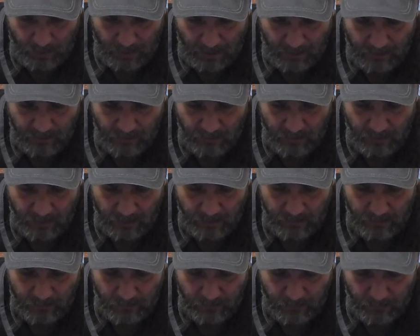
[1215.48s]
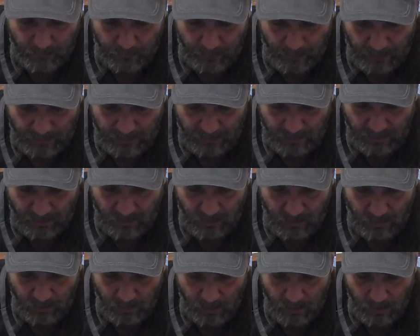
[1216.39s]
how did you get into
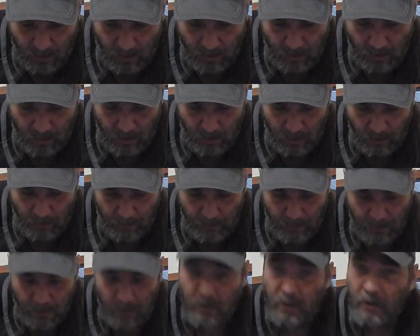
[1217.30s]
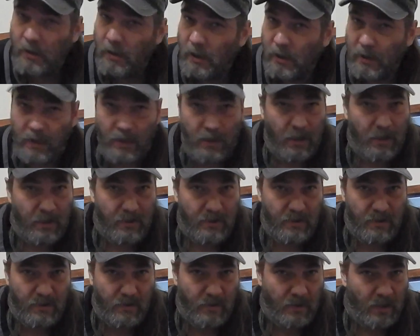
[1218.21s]
directing? Again, I
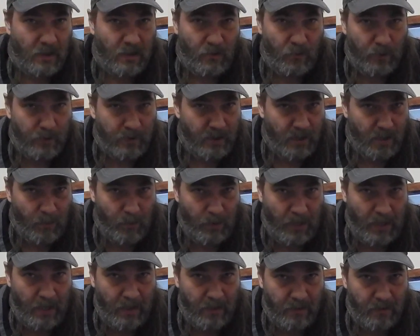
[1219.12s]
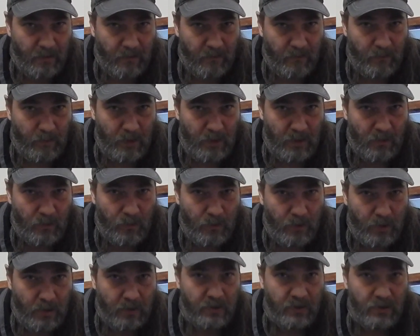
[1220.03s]
just kind of went that path of being in
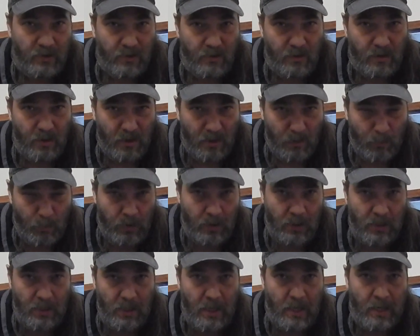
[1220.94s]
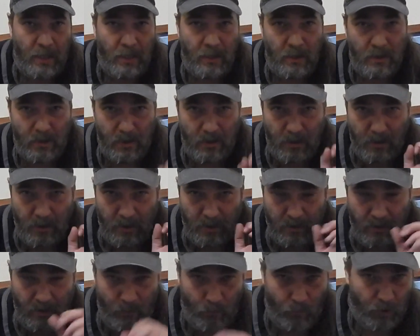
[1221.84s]
production, PA, and
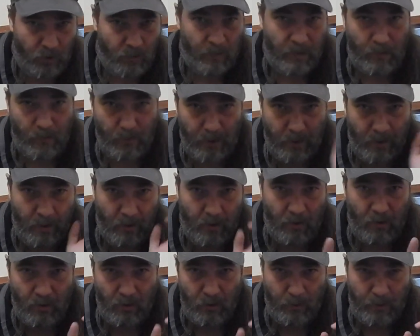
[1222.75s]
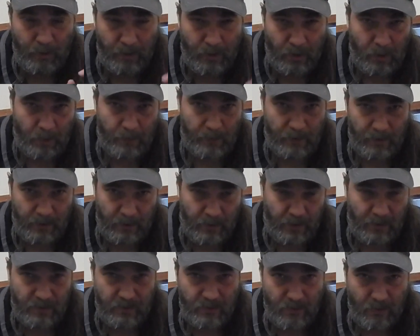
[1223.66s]
then worked my way all the way up, and then
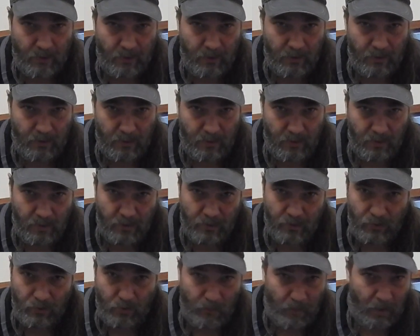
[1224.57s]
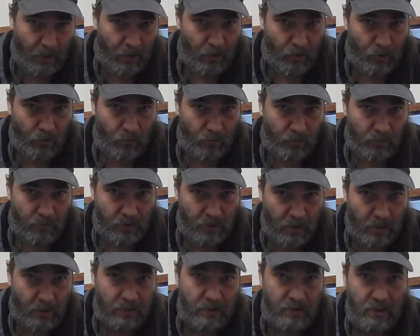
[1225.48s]
I started doing my own
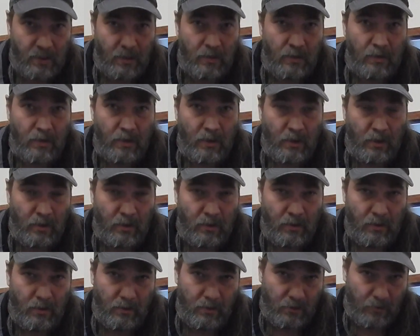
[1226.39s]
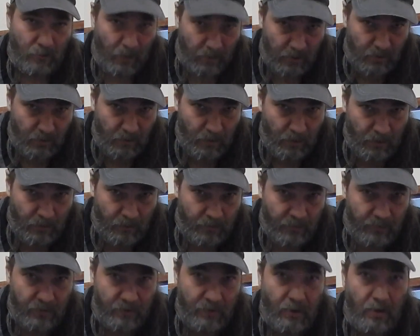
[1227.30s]
content and directing my own
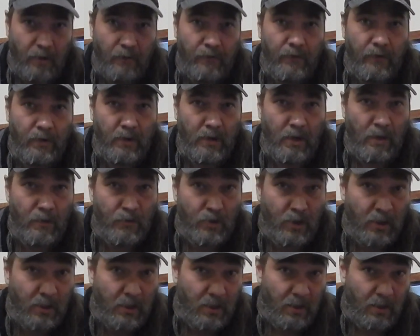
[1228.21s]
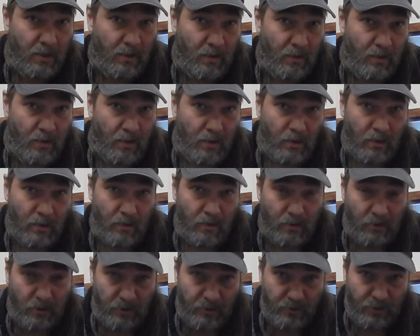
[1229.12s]
stuff, and now I'm trying to get a
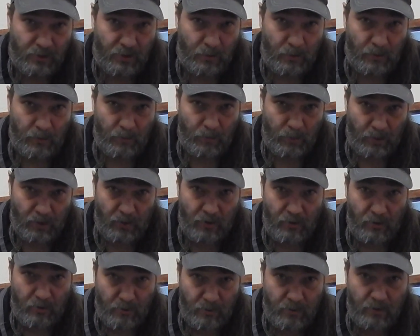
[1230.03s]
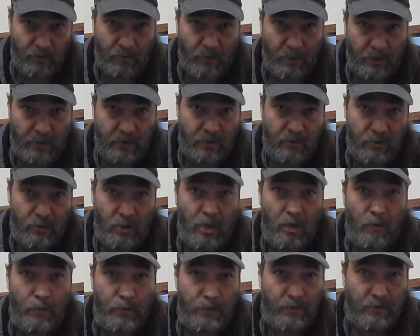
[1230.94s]
legitimate, bigger directing
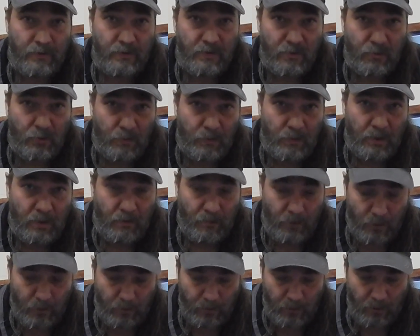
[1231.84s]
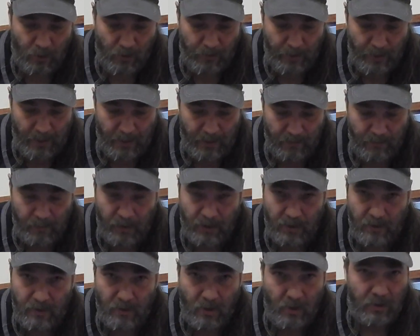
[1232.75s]
job with the script I wrote and all that. But
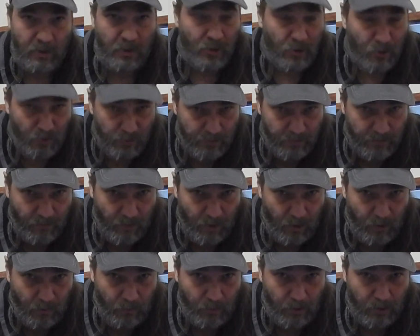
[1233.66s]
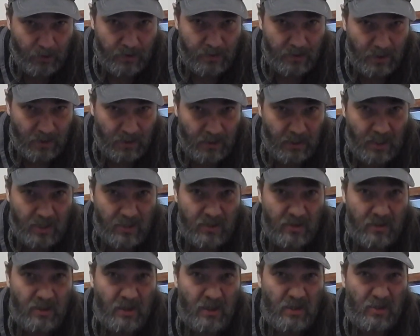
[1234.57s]
years of hard work,
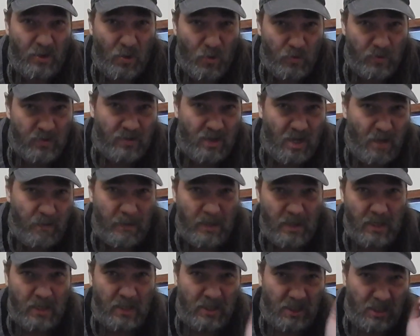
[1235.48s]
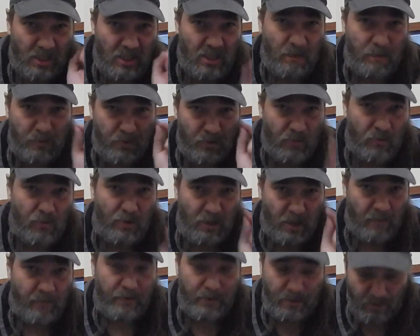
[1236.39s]
dedication, and don't stop. Keep doing
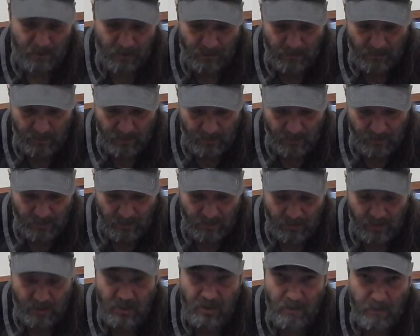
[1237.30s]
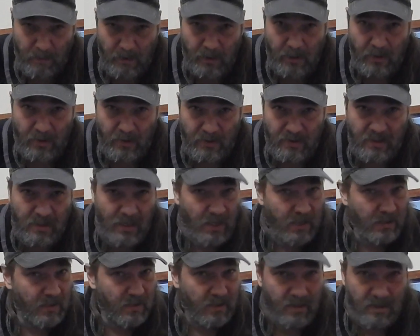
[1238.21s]
everything. Keep being on
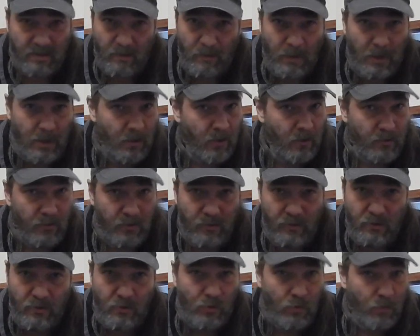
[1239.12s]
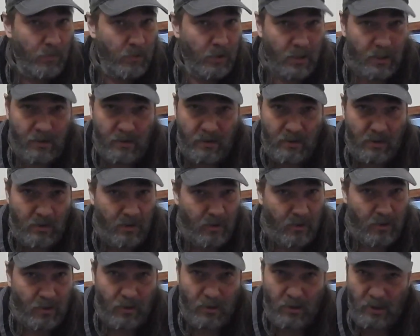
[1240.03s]
sets. It doesn't matter. YouTube,
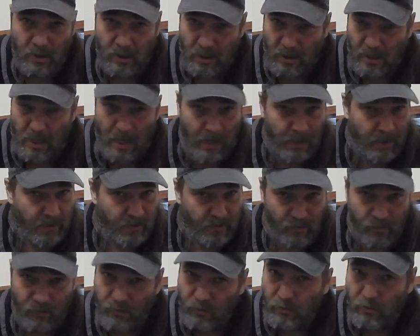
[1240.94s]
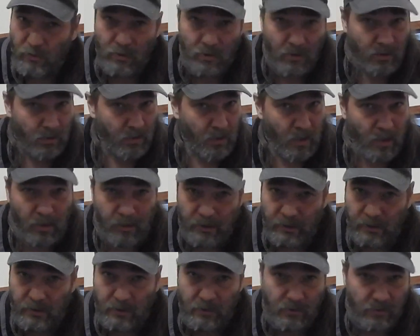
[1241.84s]
theater, high school,
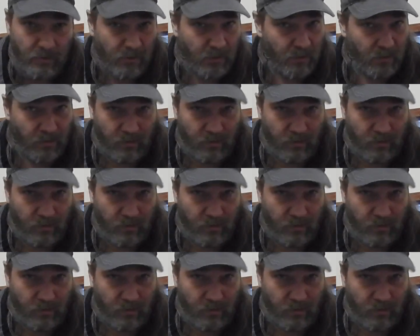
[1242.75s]
college,